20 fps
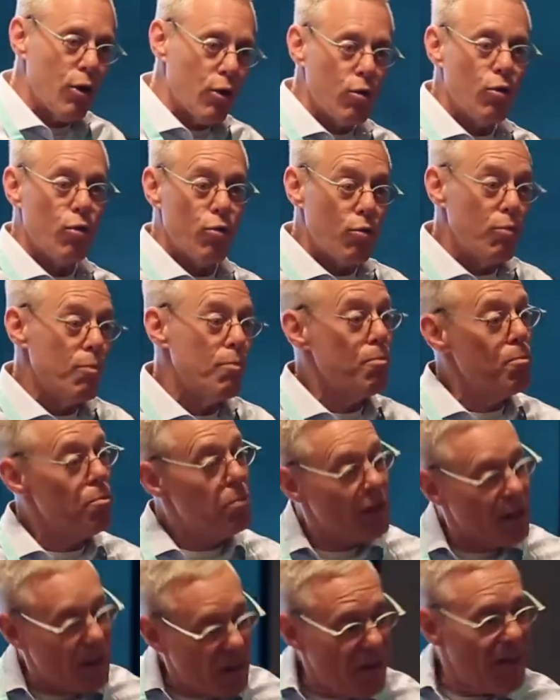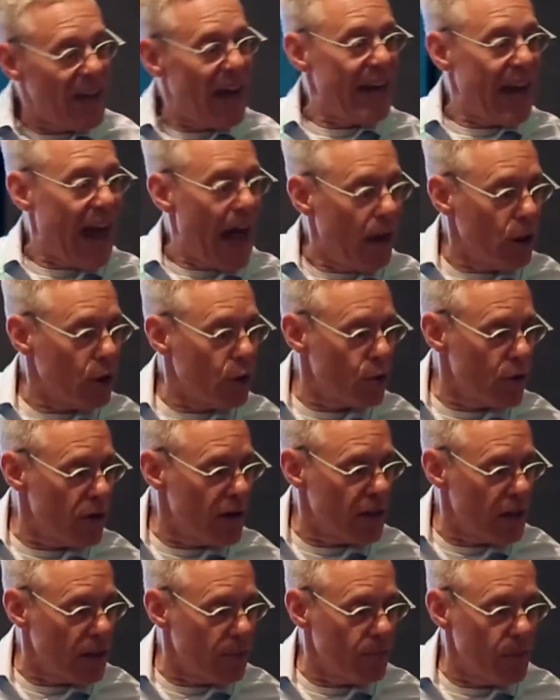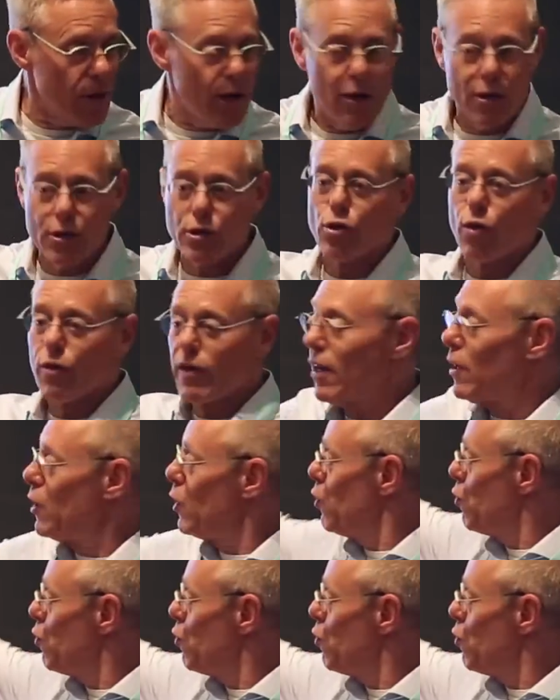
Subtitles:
who build that algorithm so that